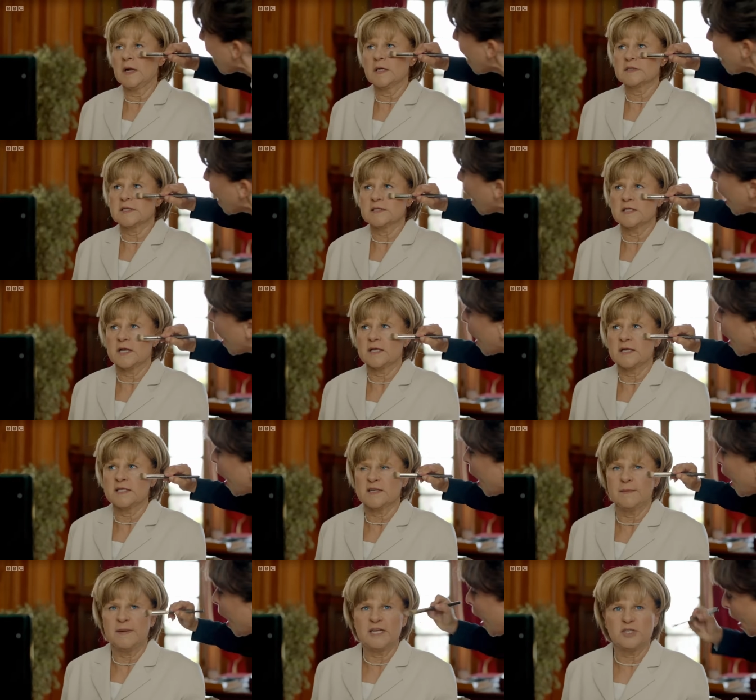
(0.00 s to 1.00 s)
Oh, that
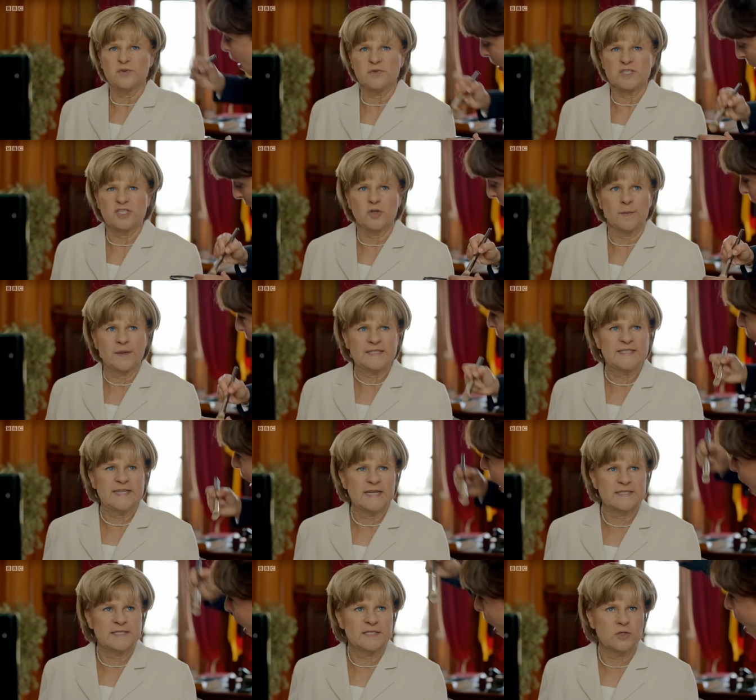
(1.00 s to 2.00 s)
Theresa May, she will stop at
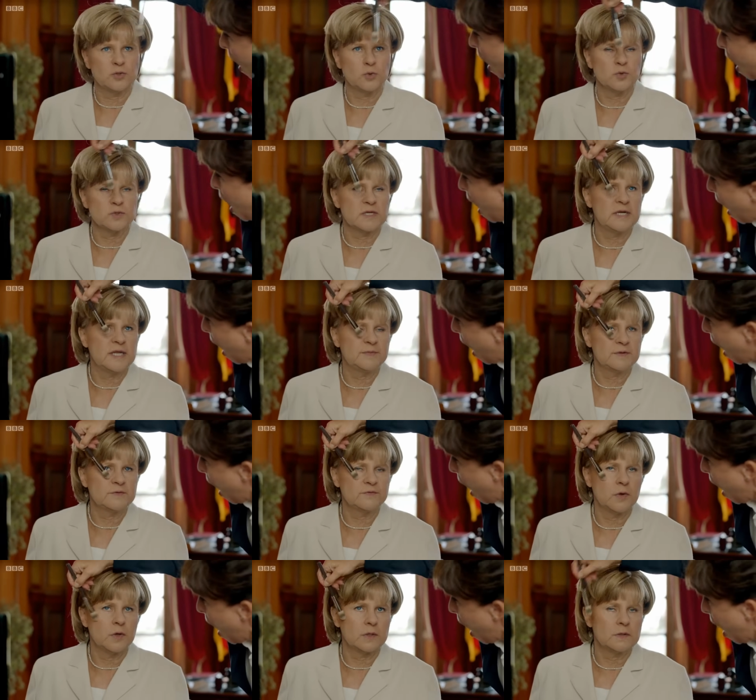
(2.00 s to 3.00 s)
nothing to do the
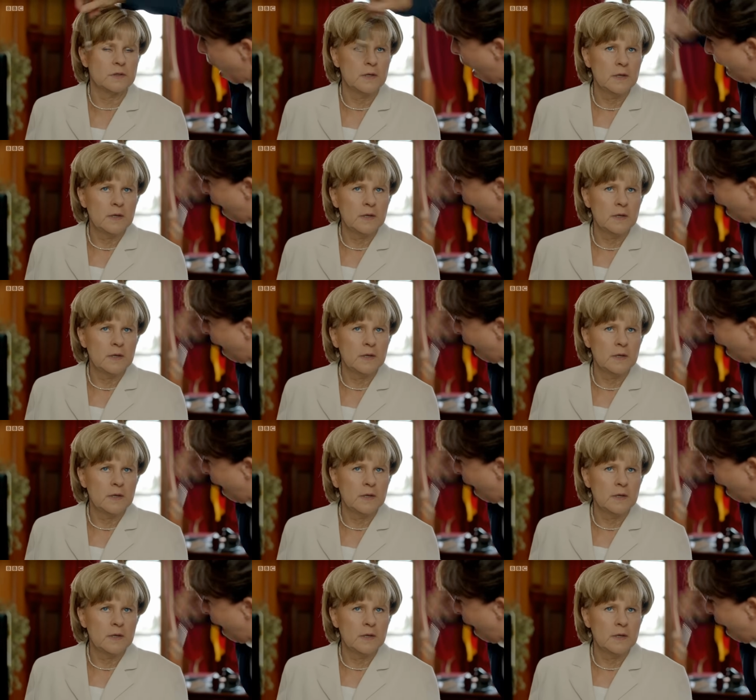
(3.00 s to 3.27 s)
And